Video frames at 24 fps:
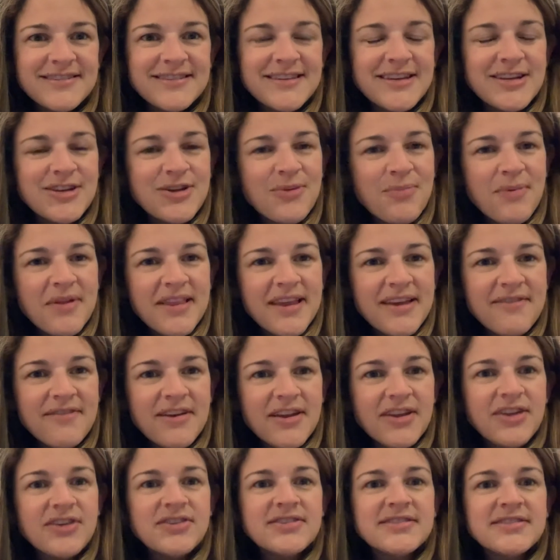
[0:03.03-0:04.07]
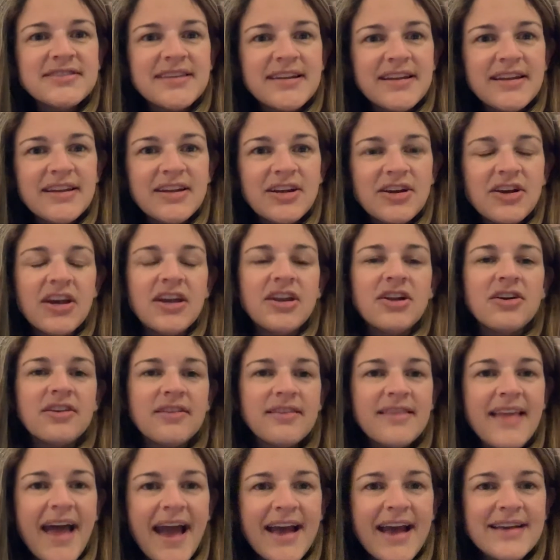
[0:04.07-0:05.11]
Can you believe it? You're sitting here in your
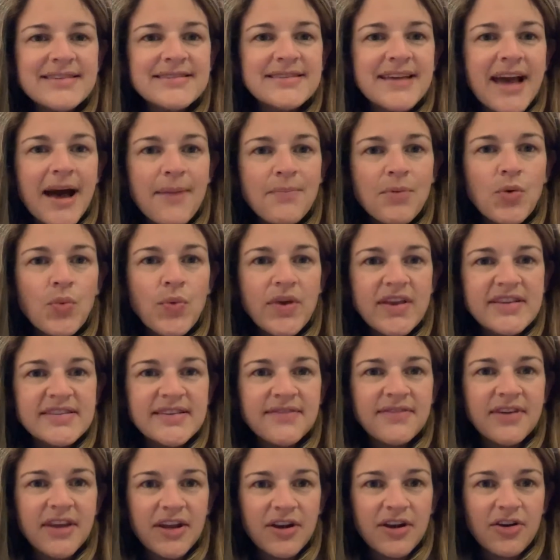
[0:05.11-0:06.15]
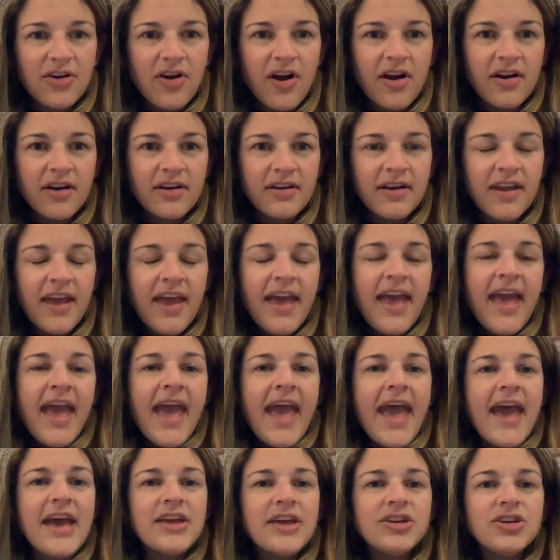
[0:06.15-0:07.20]
last couple weeks of kindergarten
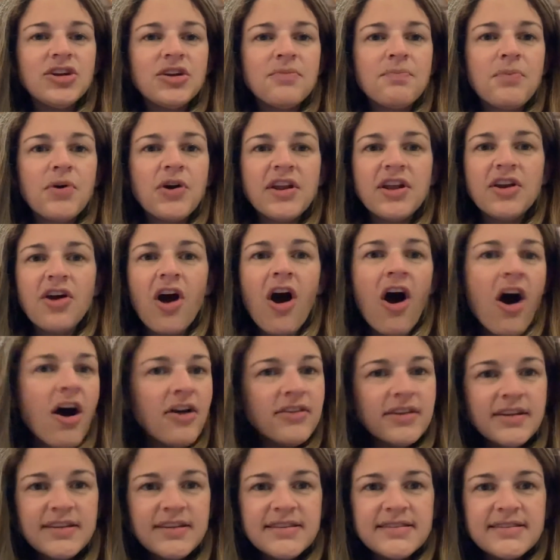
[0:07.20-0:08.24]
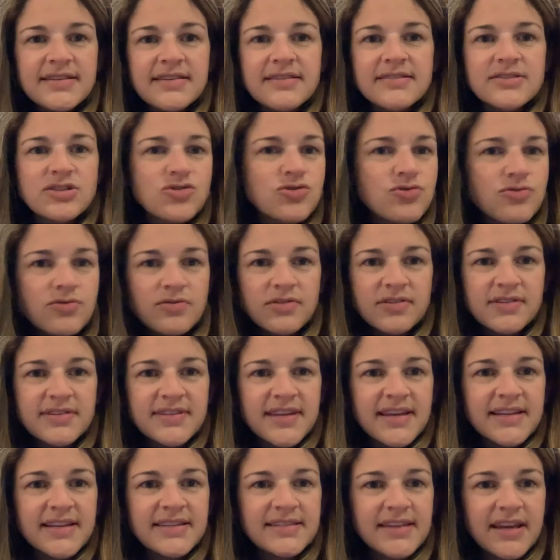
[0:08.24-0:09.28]
and you're putting all these tools
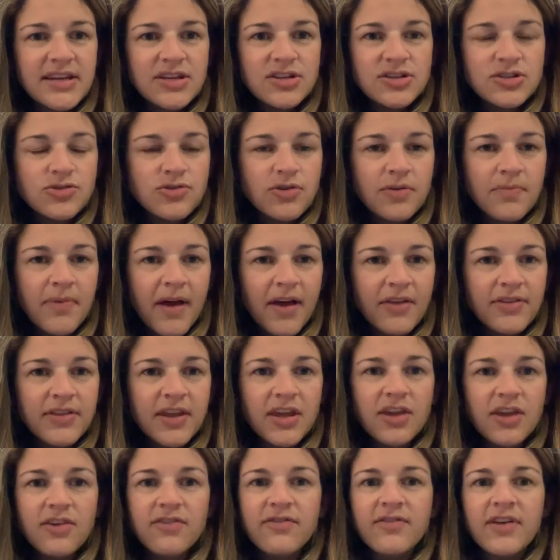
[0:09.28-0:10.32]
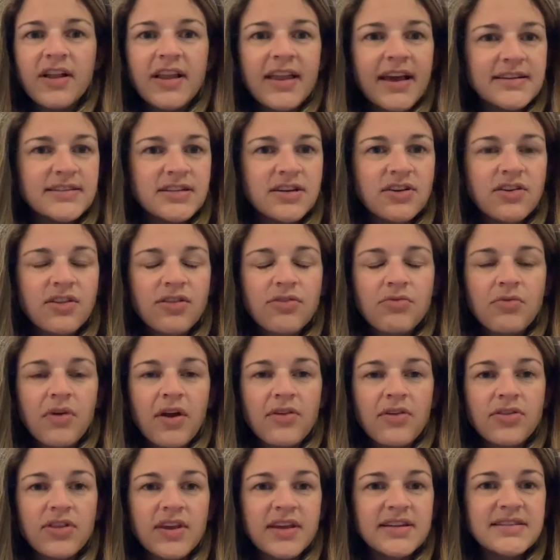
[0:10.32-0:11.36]
inside your tool belt that you've collected
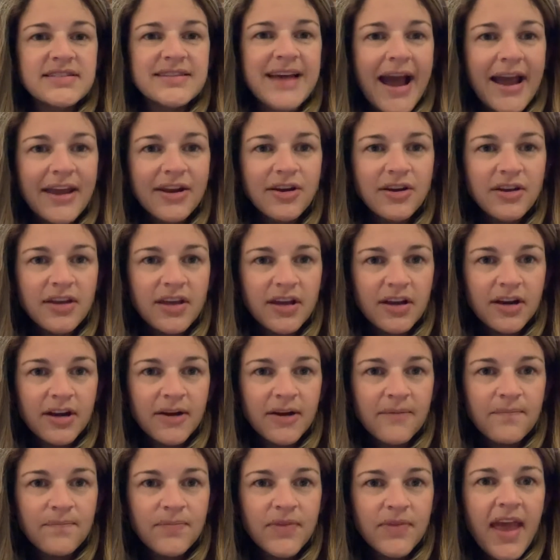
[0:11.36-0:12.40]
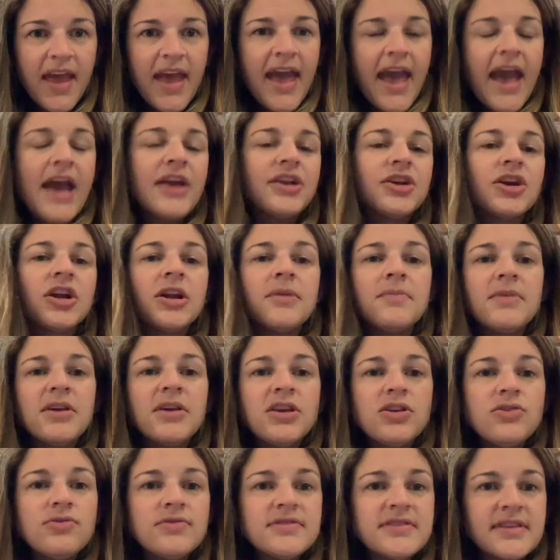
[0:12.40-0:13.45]
throughout the entire year, and you're going to be
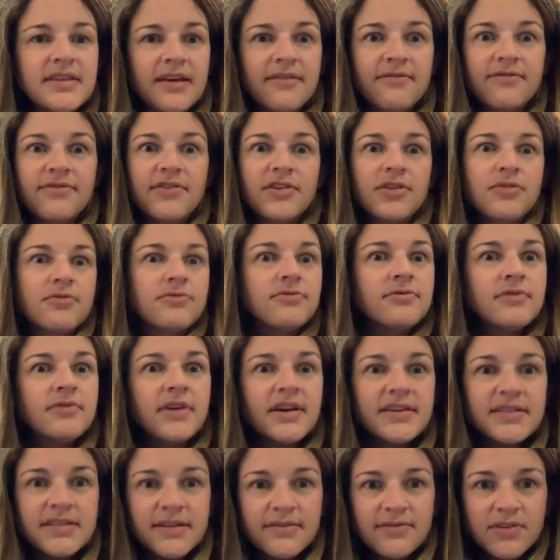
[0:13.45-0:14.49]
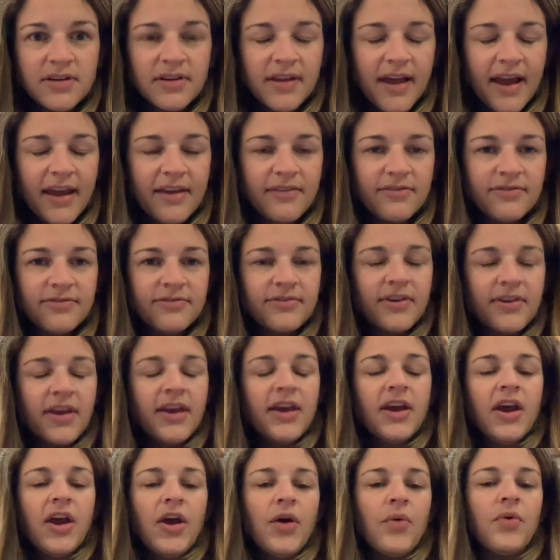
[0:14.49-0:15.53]
using them for the rest of your life.
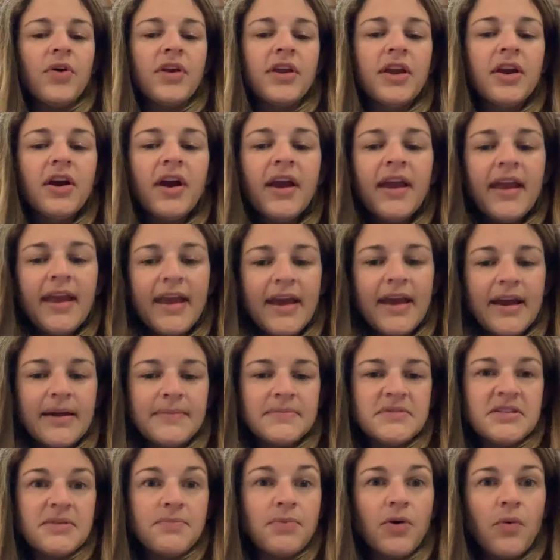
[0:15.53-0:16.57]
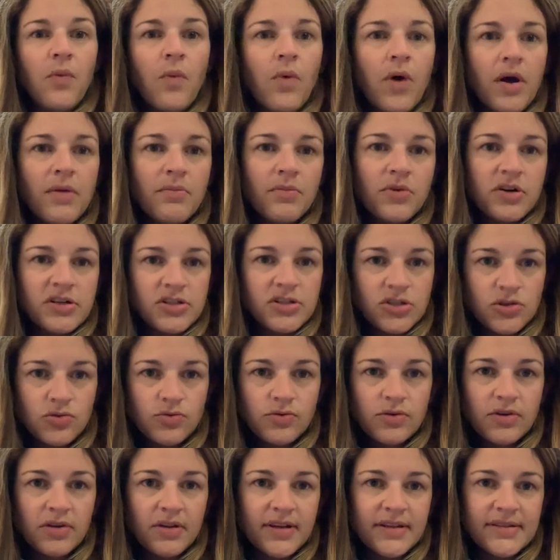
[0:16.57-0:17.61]
Well, here I am to put one more
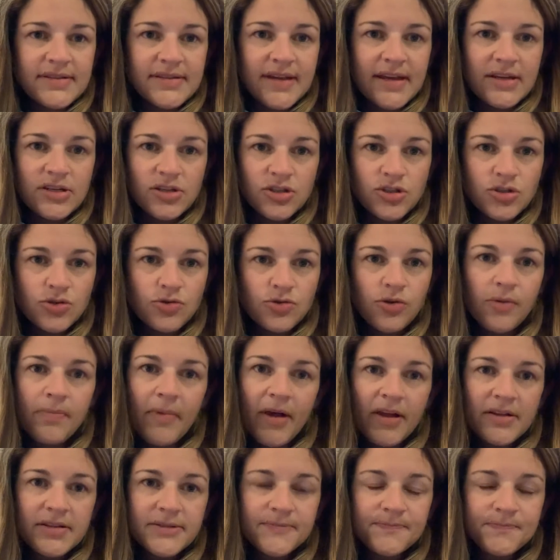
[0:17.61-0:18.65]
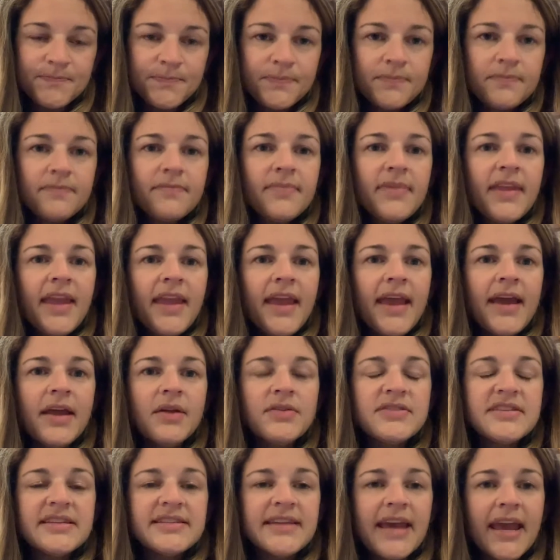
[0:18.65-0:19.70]
tool inside your tool belt. And
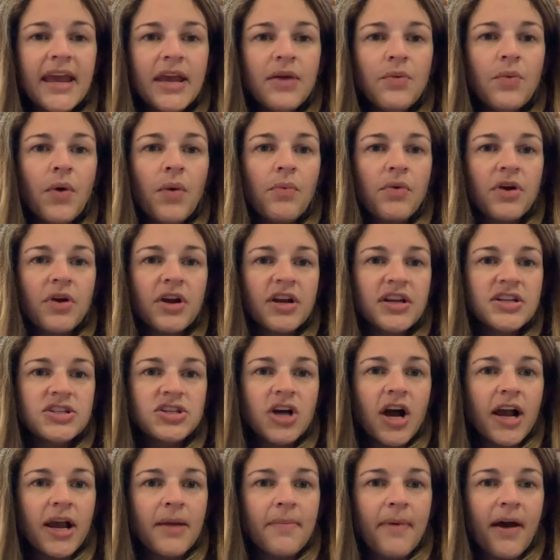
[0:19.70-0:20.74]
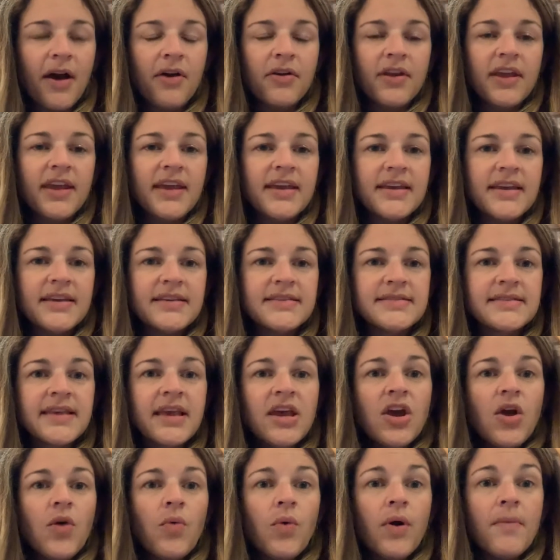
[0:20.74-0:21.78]
today what we're going to talk about is
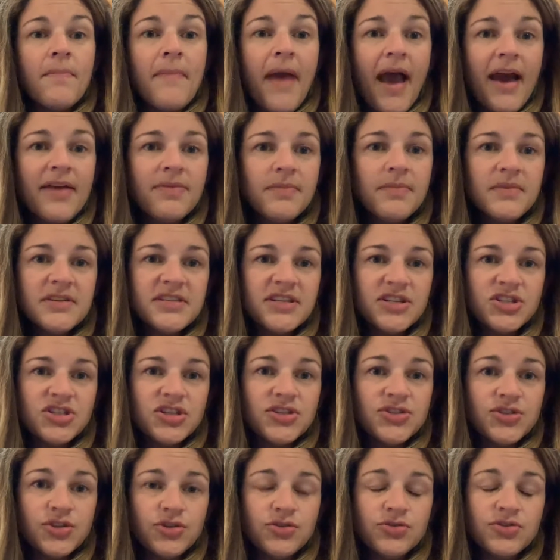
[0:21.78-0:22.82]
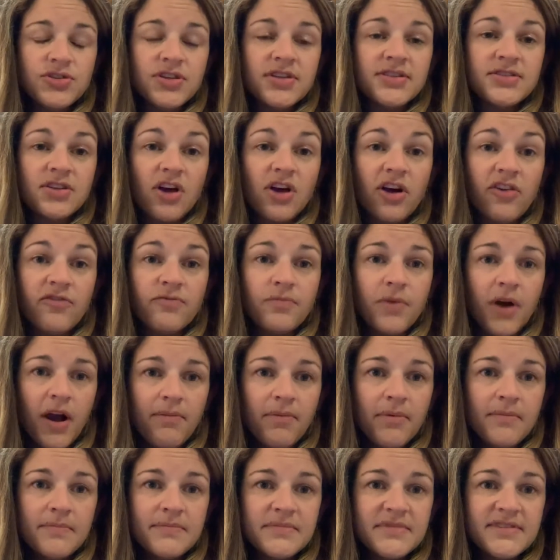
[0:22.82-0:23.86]
what mathematicians use to solve
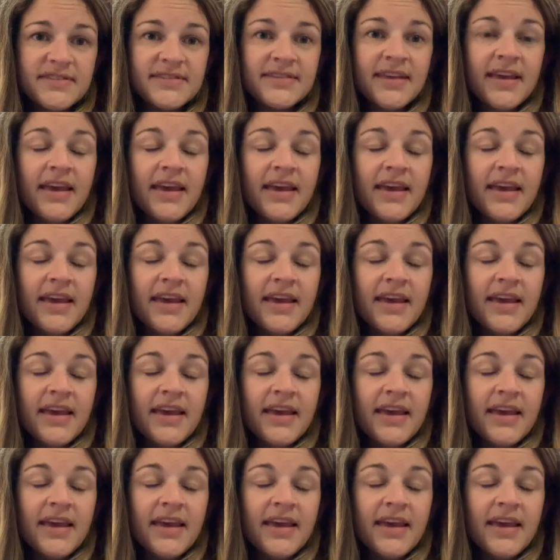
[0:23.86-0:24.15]
problems.